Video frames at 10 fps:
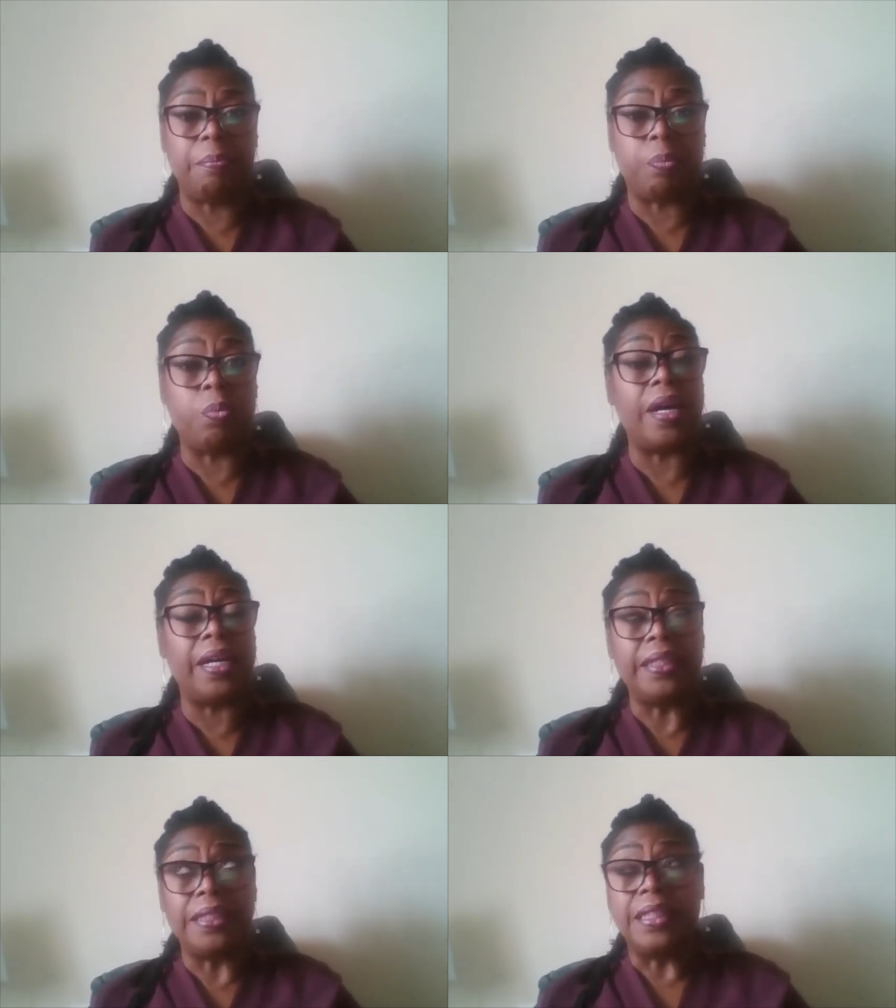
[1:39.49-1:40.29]

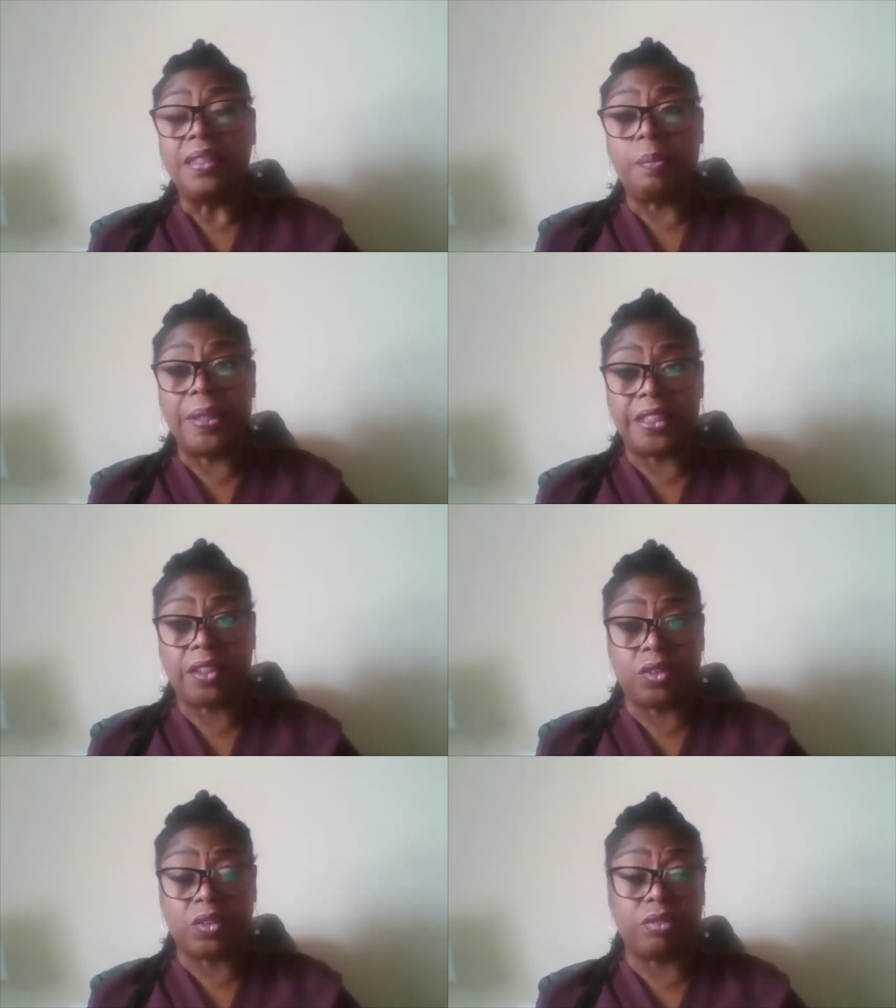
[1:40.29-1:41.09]
why the
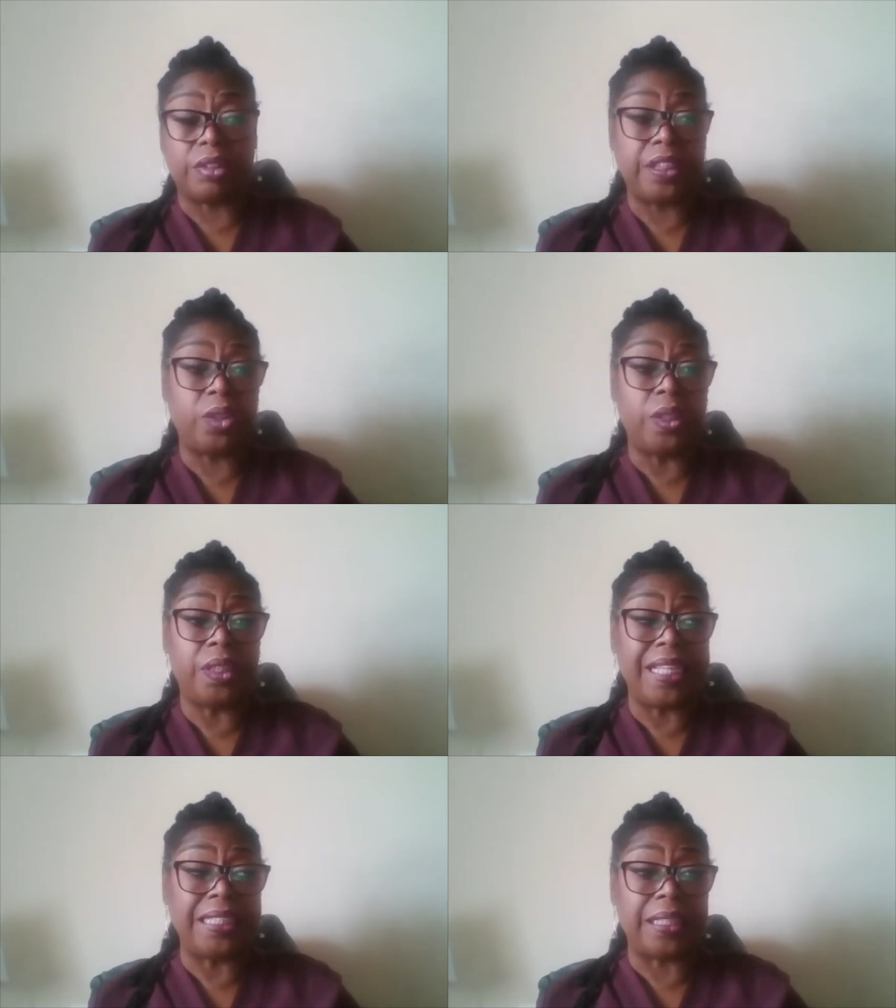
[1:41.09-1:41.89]
Pentecostal Credit Union is